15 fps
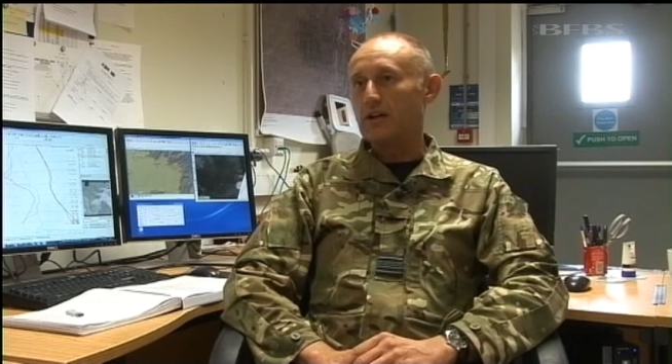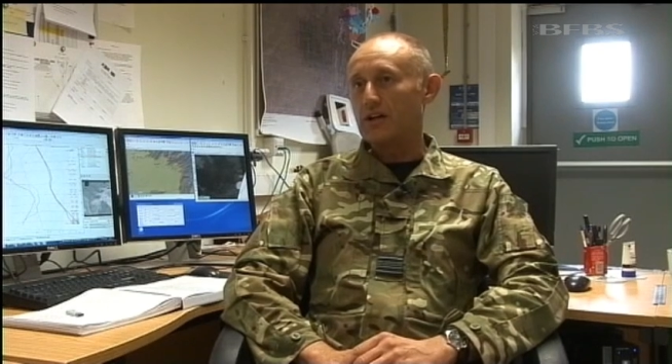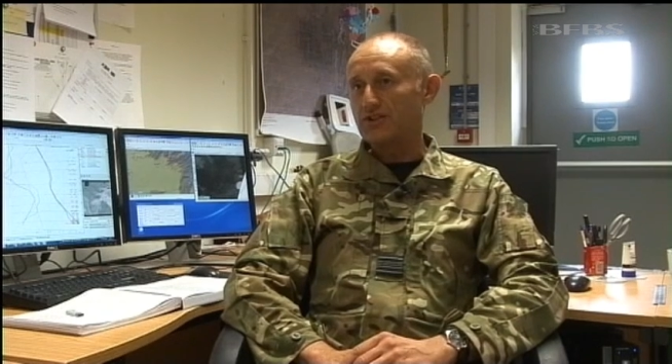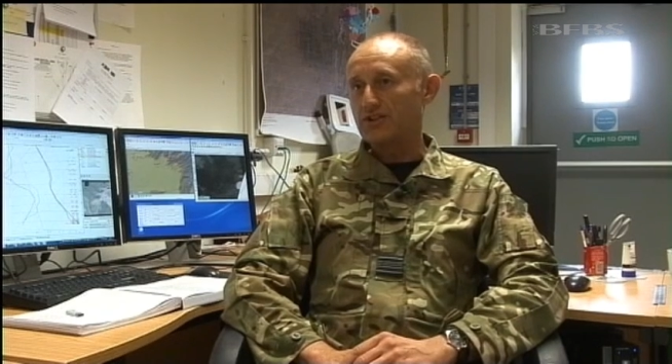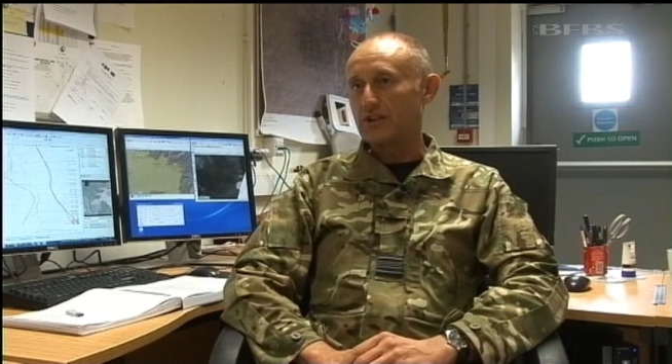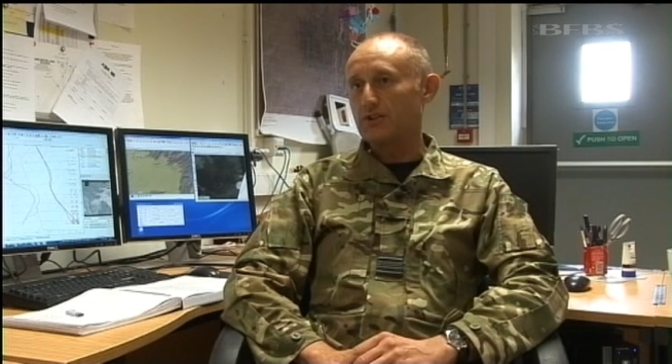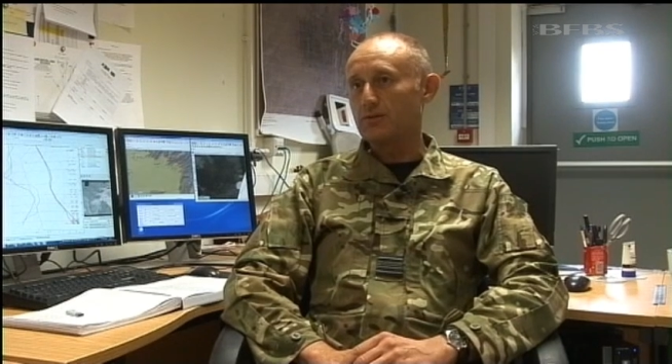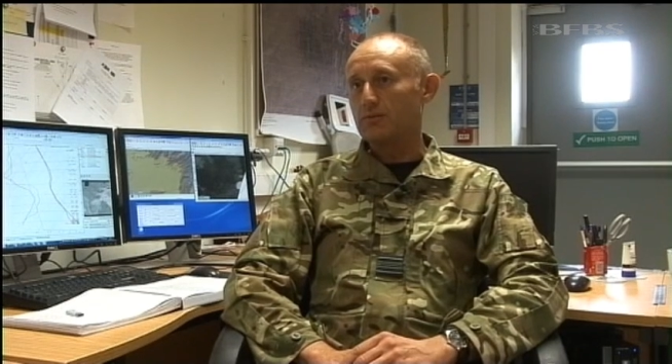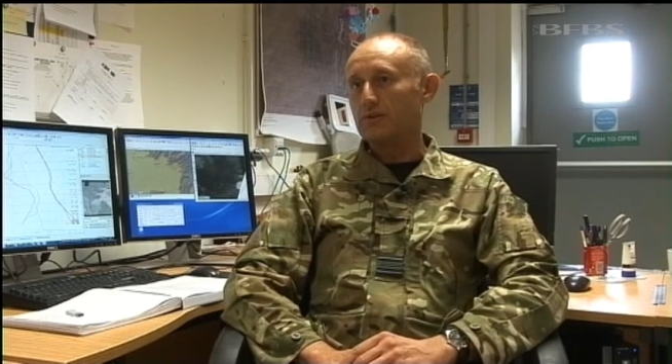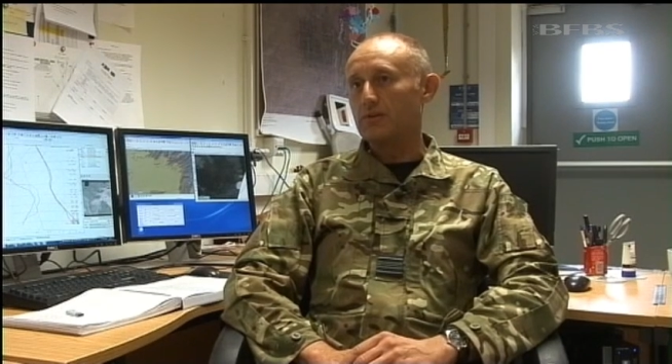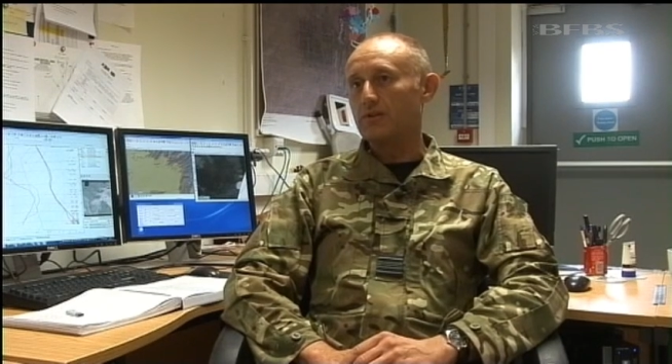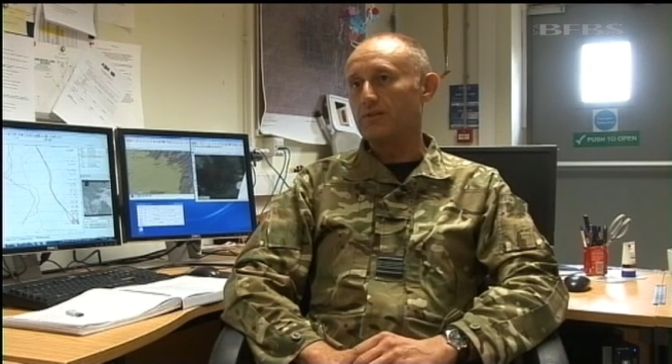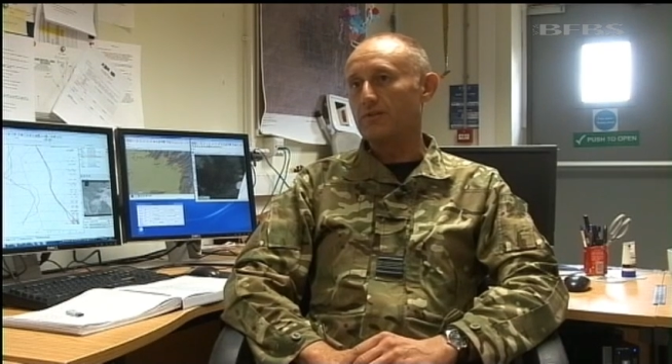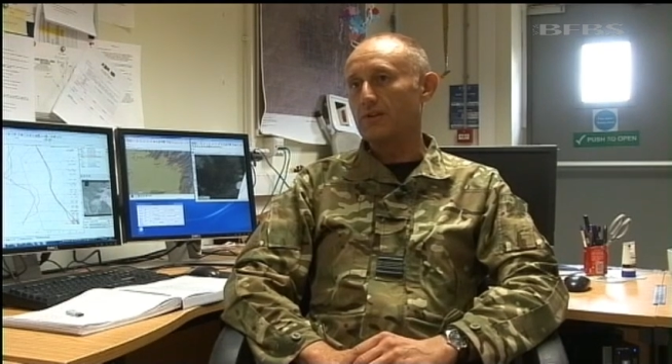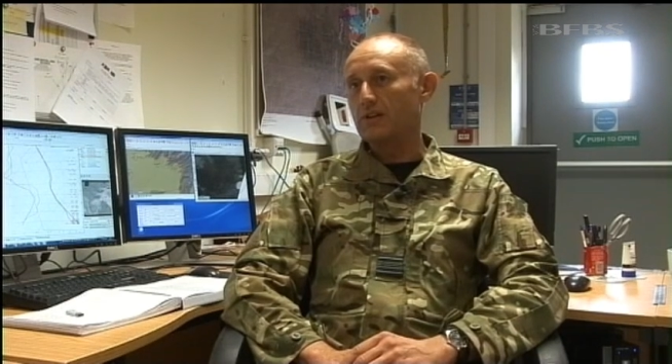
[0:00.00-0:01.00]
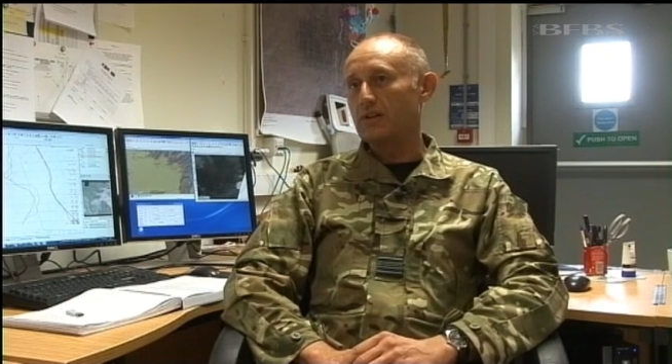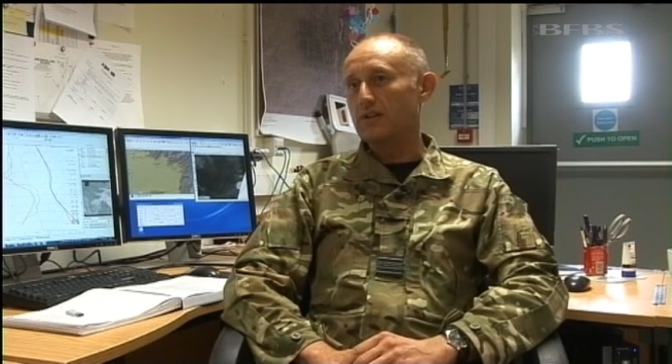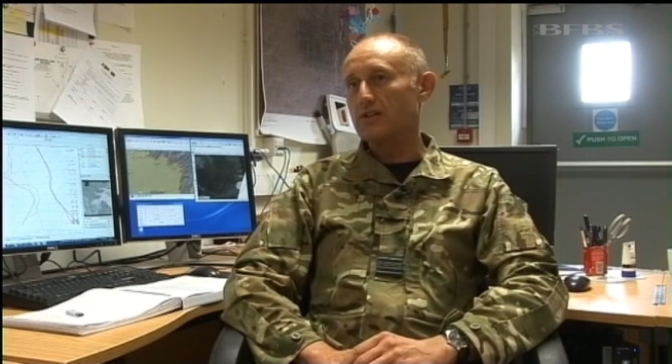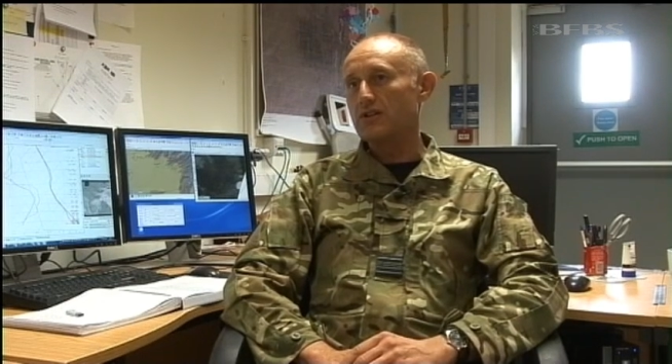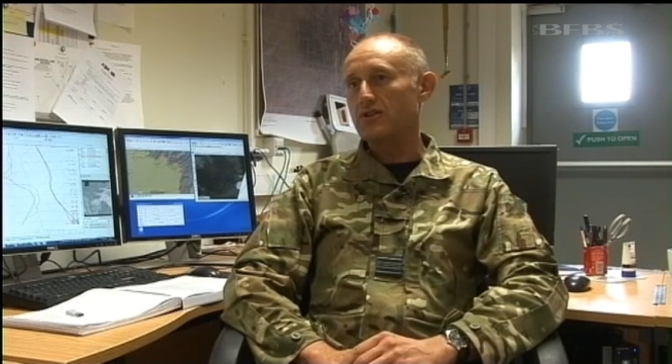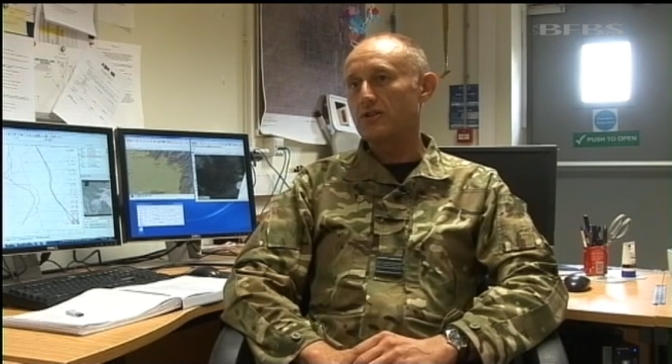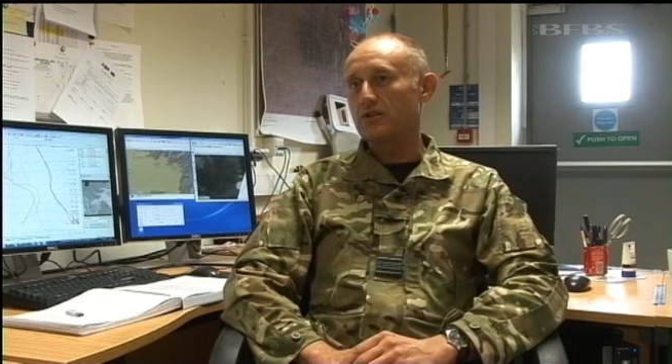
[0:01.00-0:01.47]
assessment of the
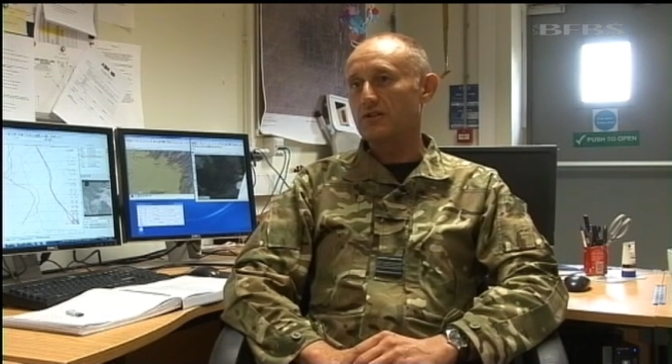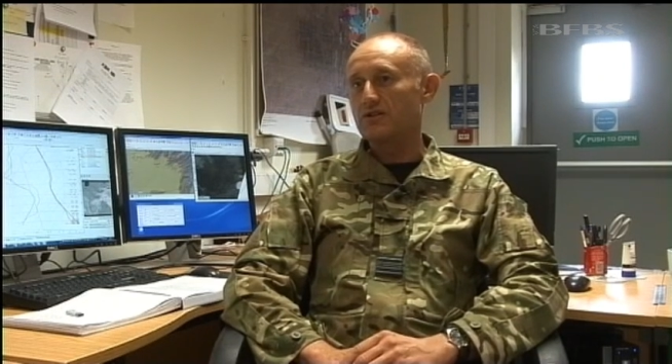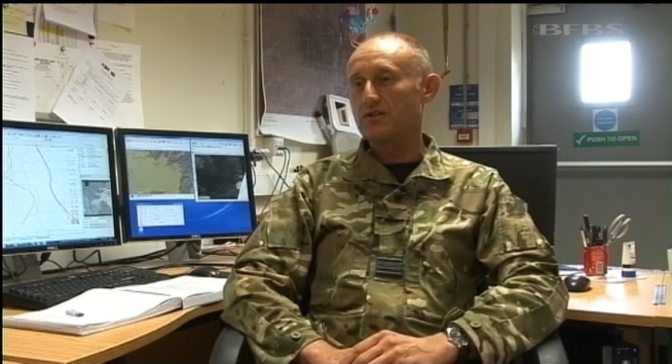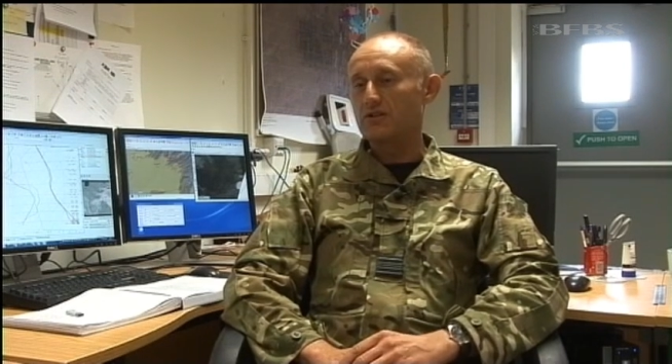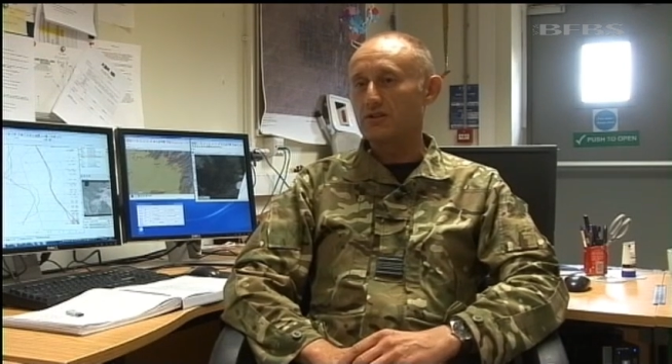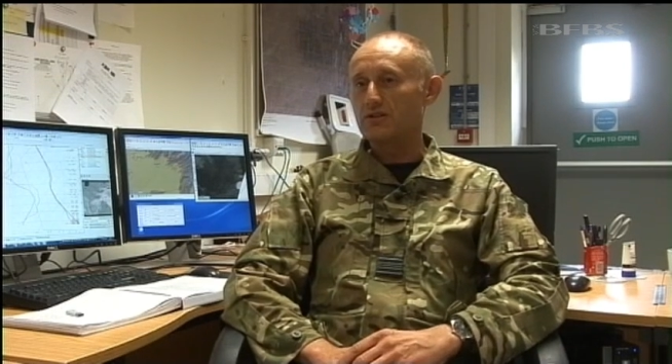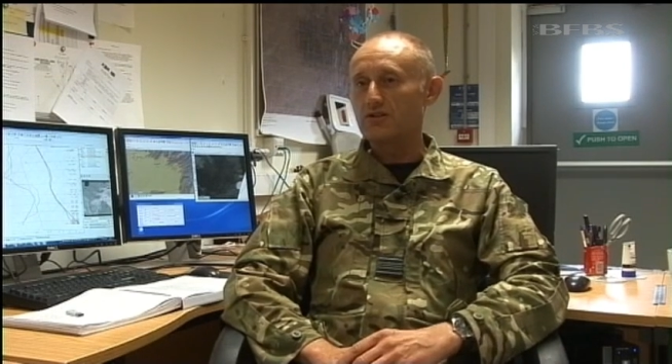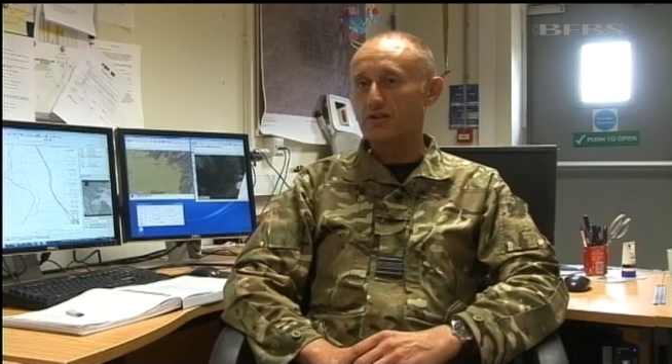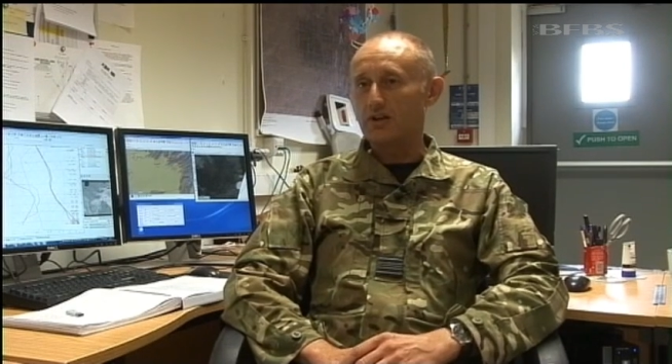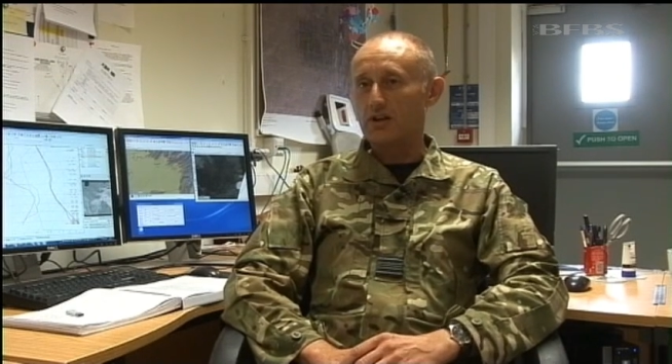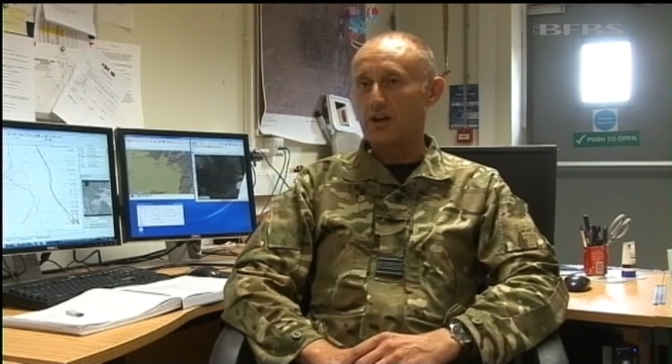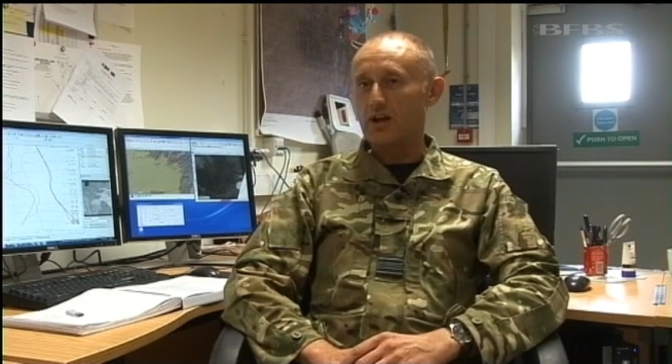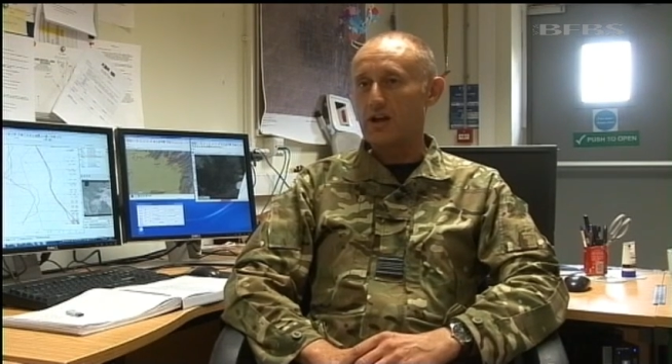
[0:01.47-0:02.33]
conditions that uh,